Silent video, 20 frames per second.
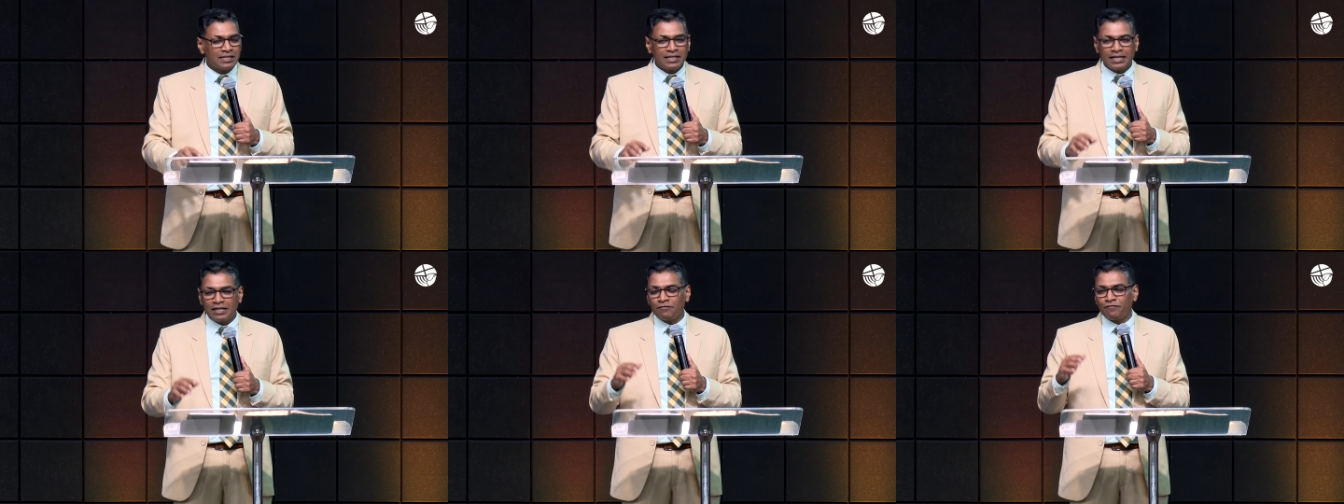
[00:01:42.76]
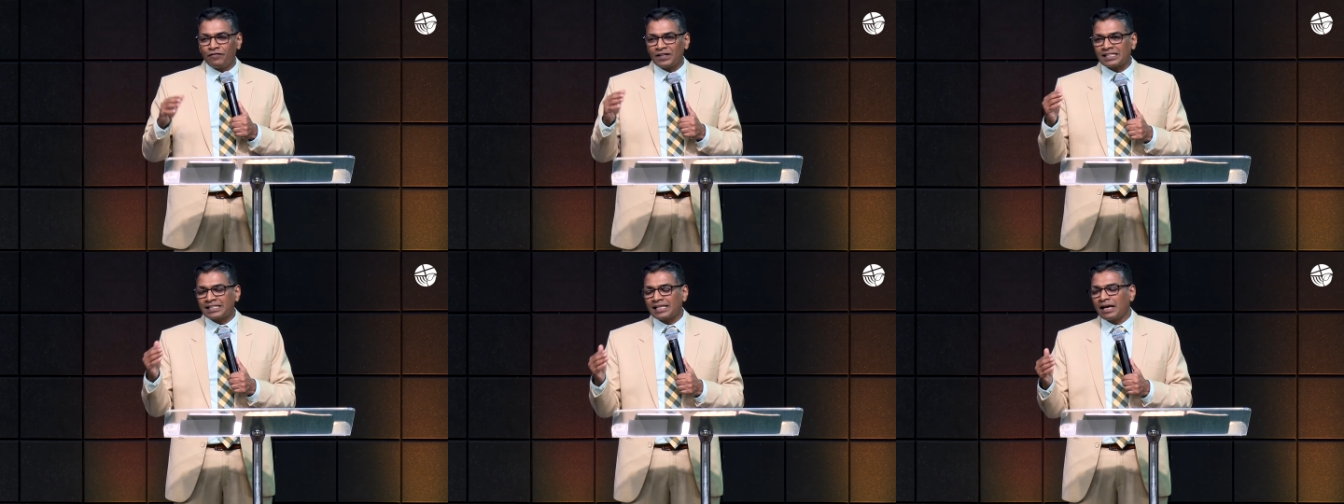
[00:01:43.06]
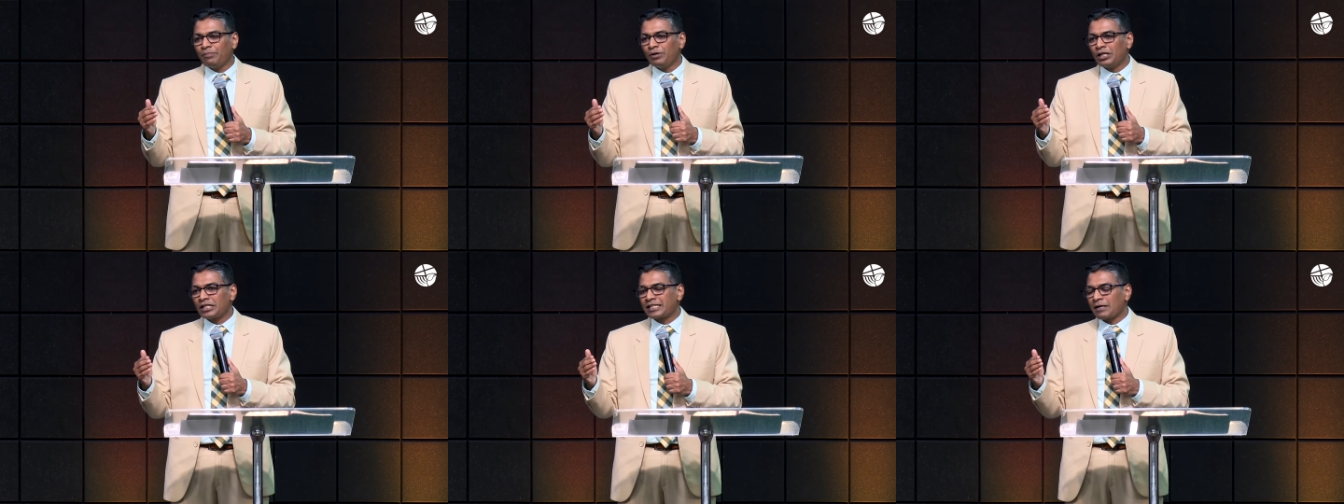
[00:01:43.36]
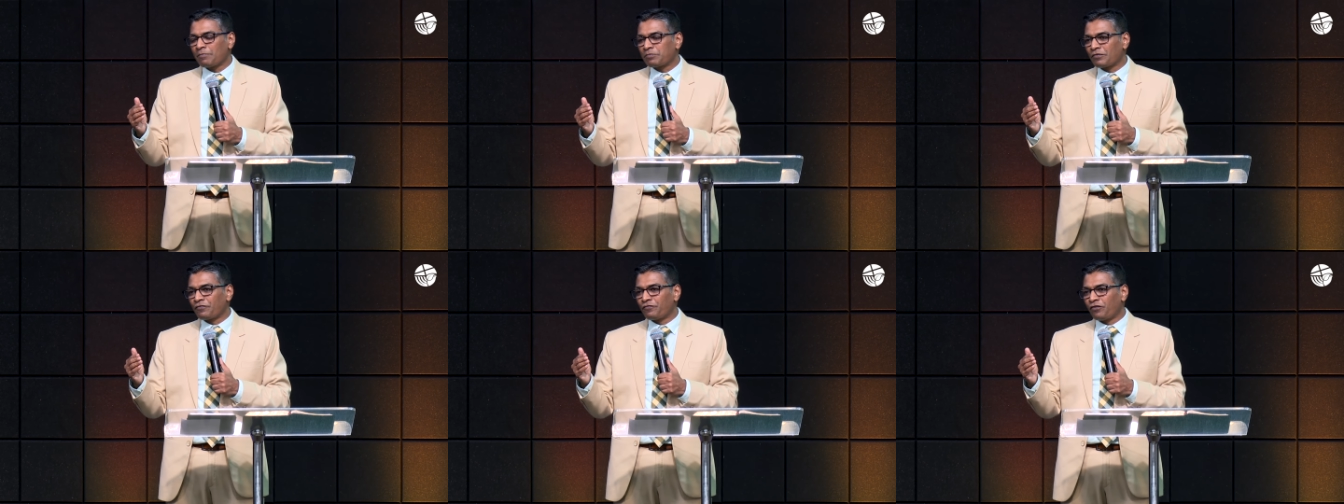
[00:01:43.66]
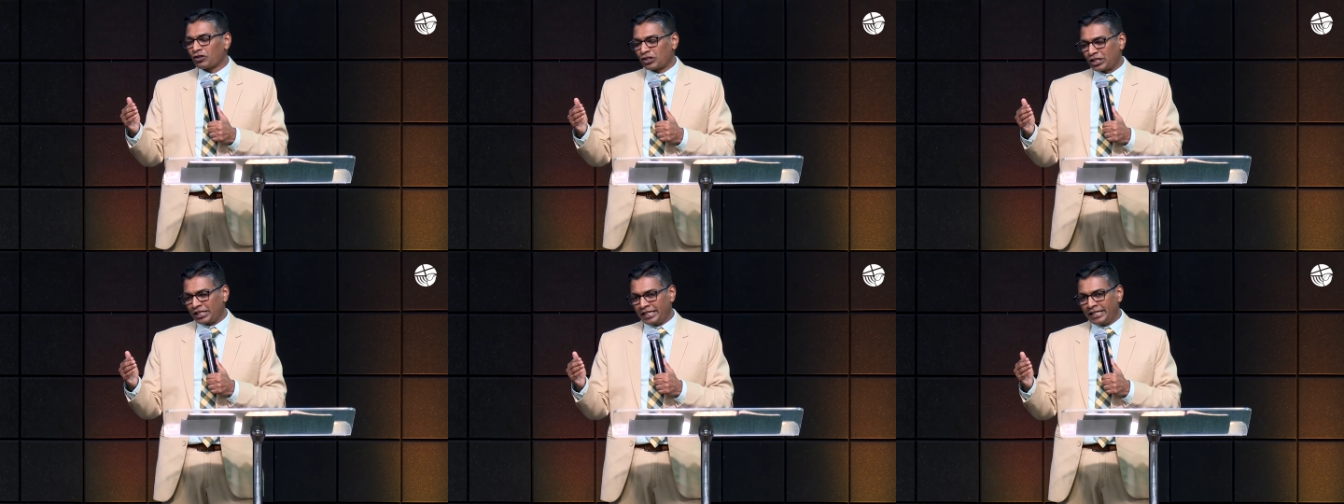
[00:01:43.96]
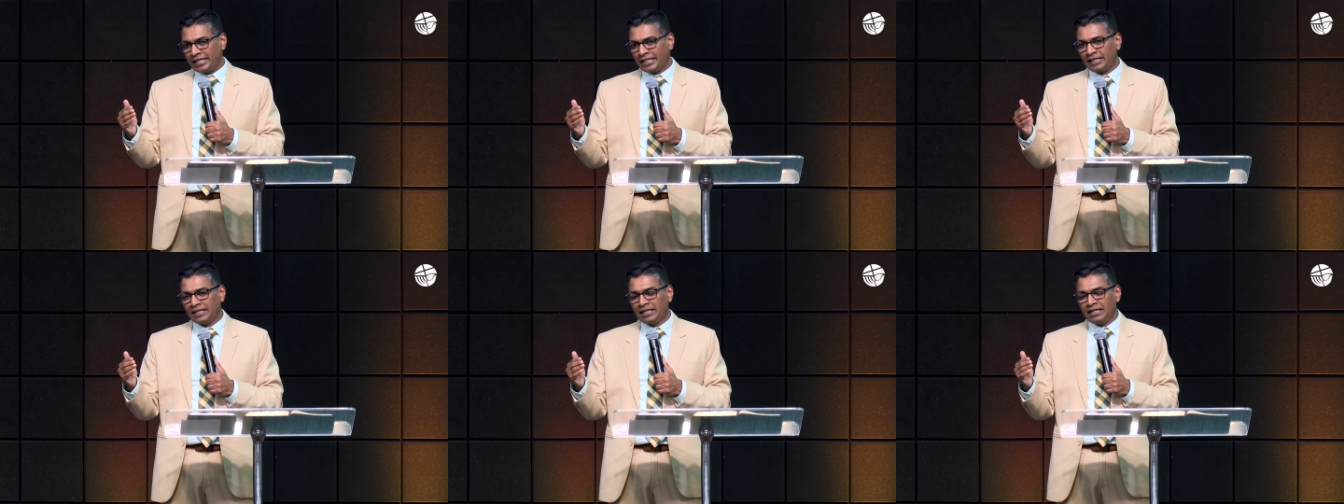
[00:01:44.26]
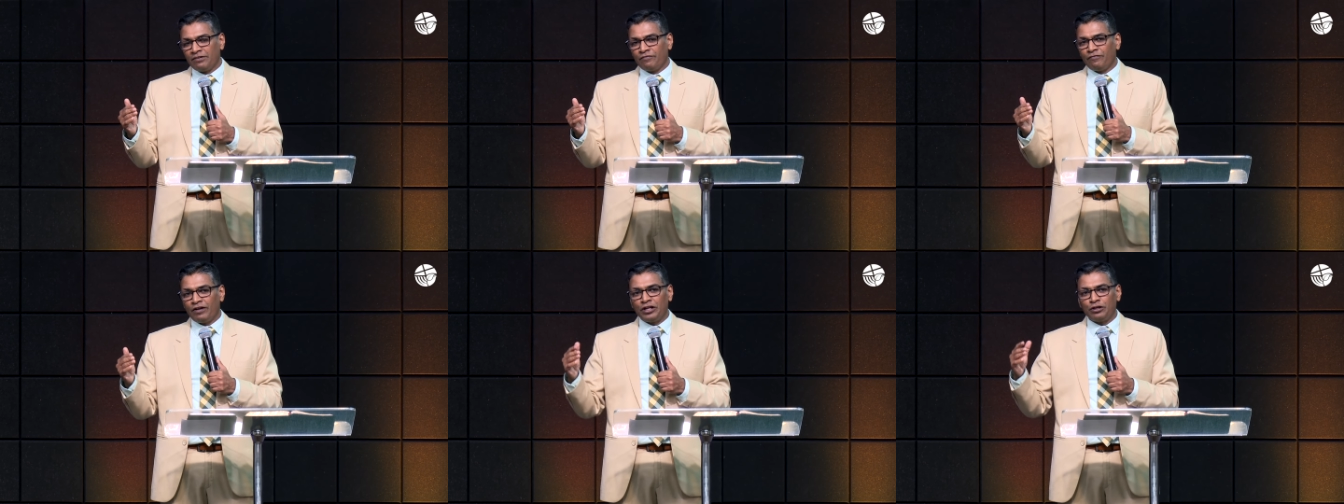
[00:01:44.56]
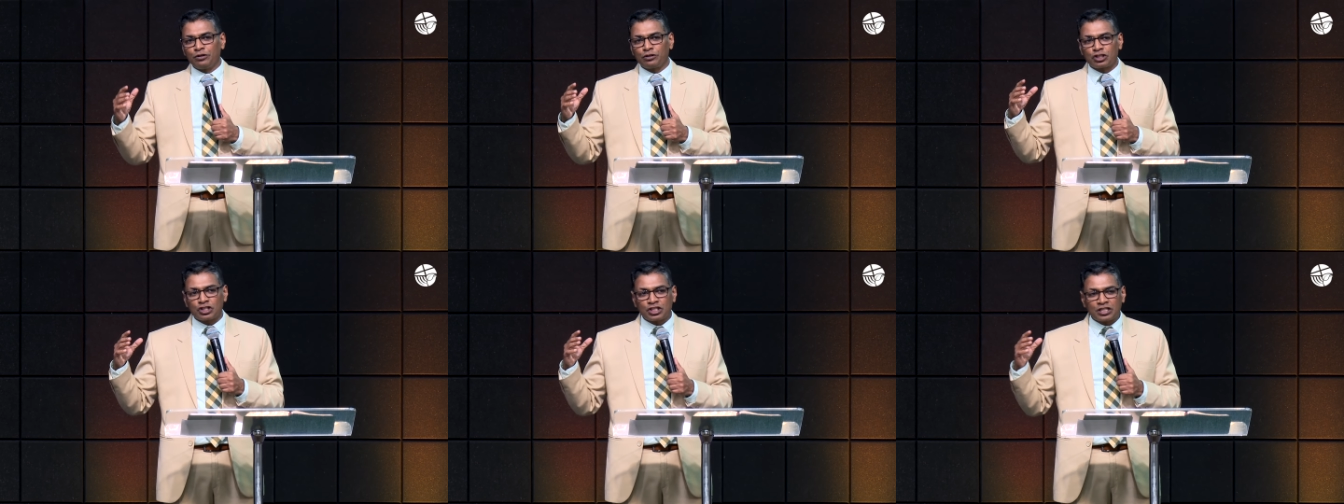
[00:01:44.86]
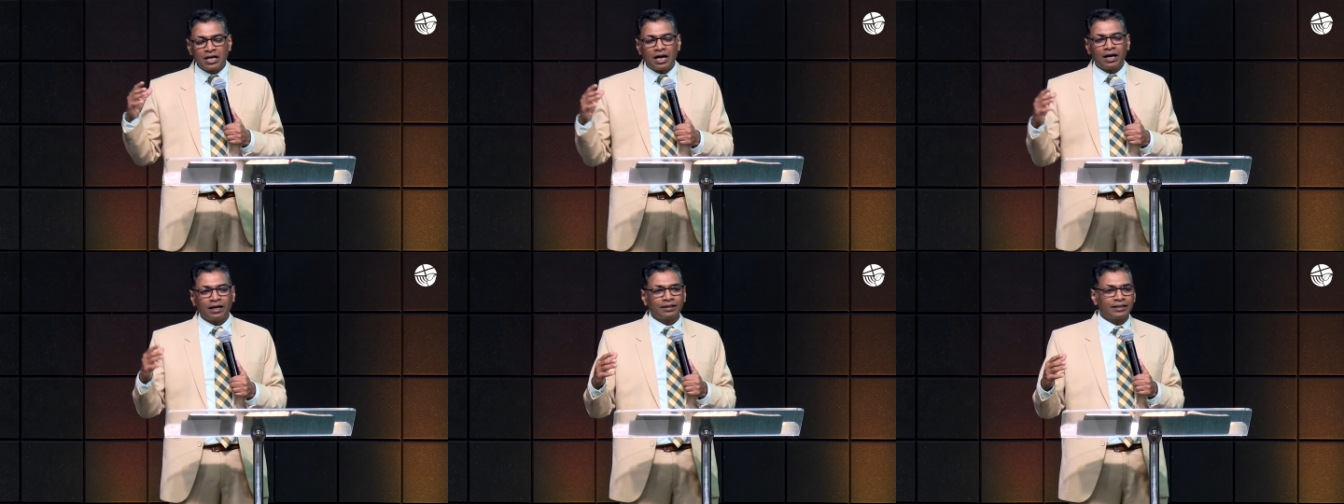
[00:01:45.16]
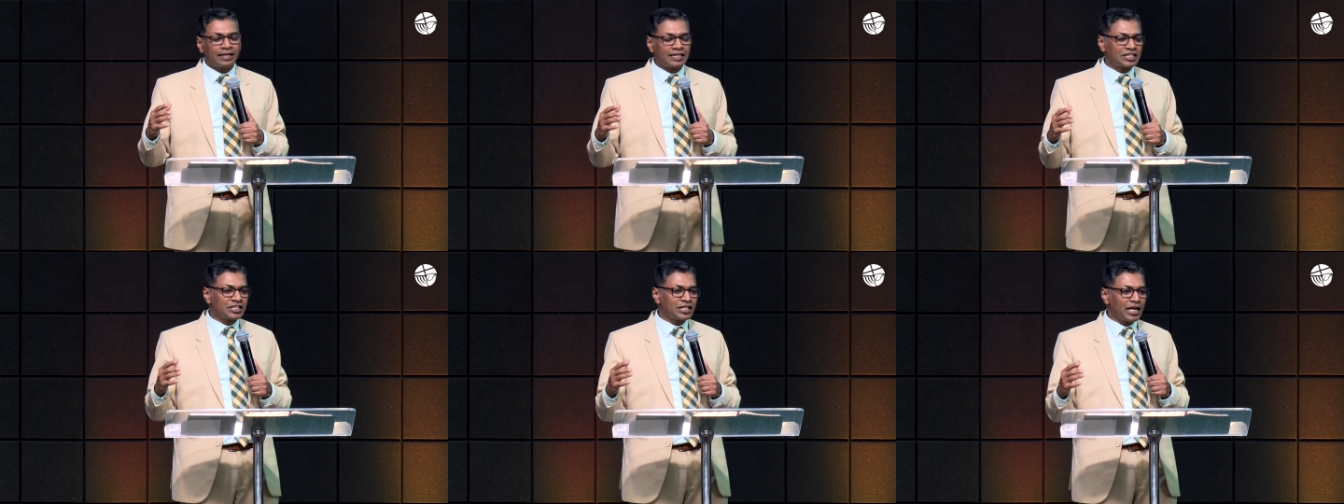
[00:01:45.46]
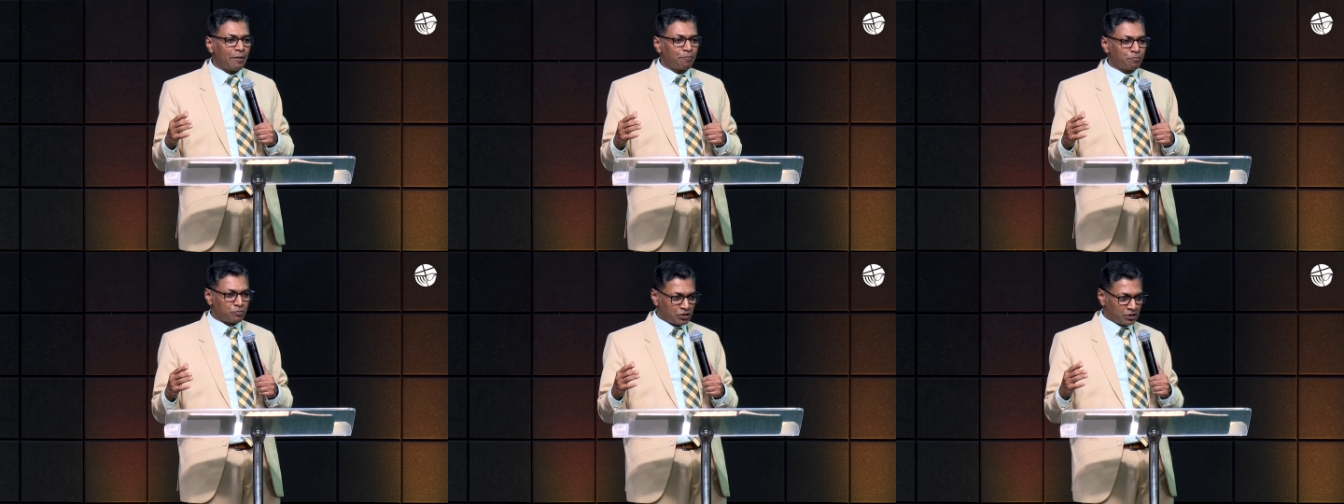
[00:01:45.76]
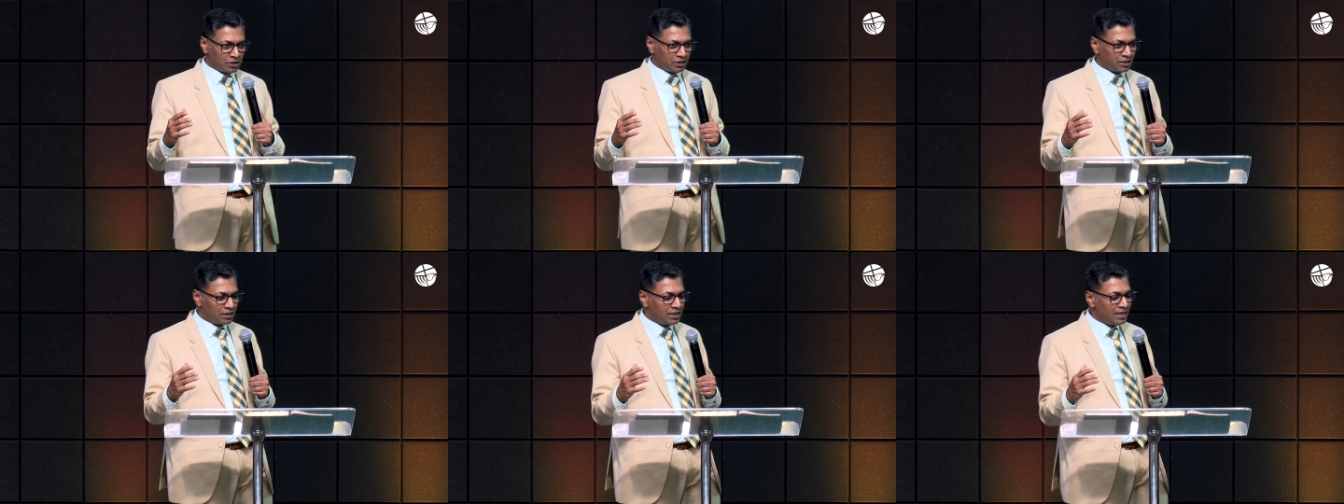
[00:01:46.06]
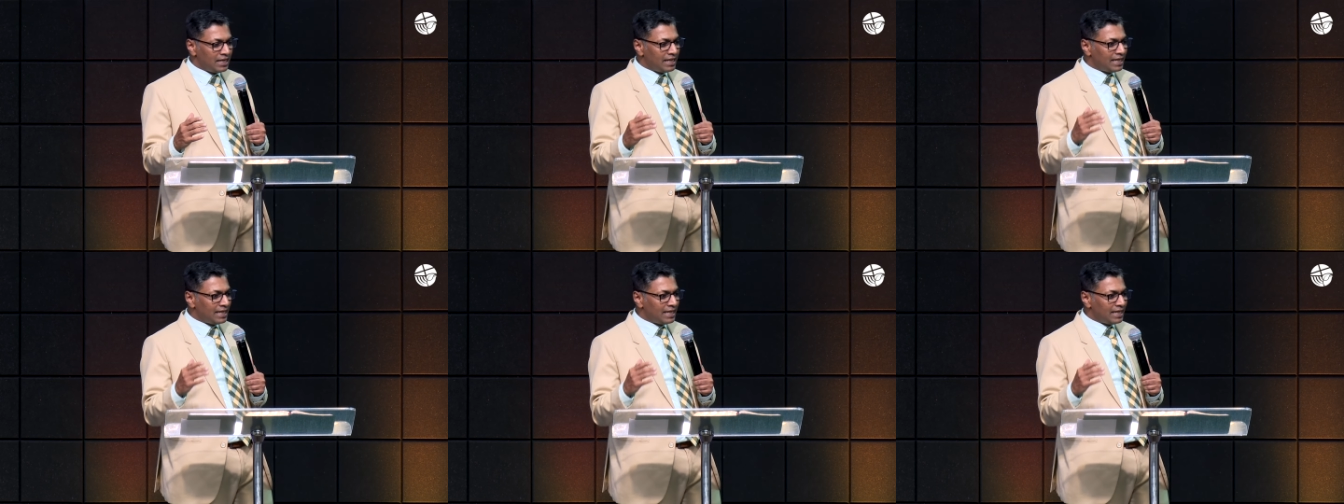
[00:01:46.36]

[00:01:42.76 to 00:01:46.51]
In 1 Samuel chapter 14, when you start that chapter,